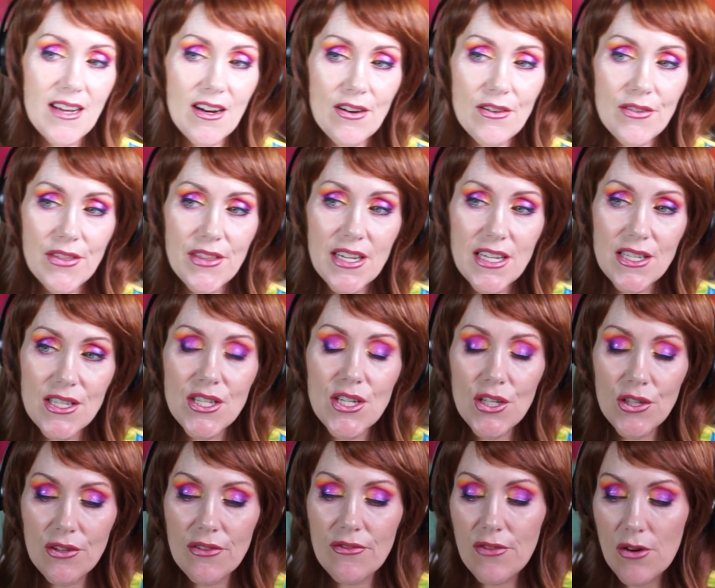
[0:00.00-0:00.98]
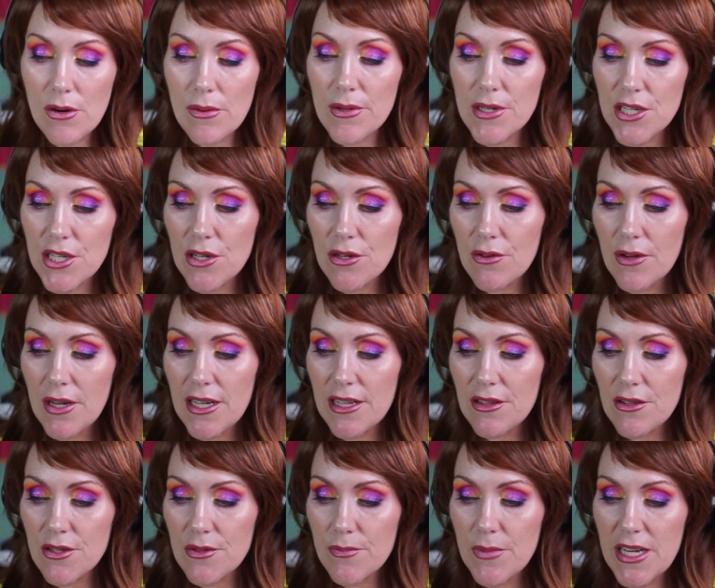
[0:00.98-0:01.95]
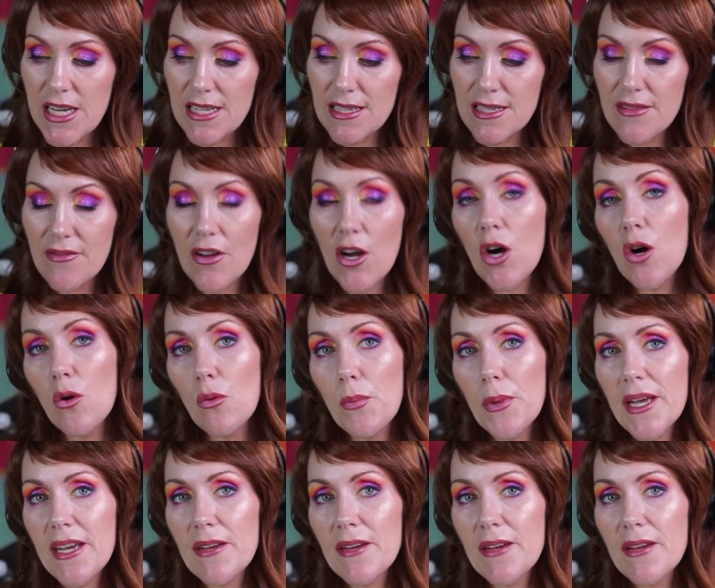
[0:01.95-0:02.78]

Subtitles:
are things to look forward to and those beacons of hope.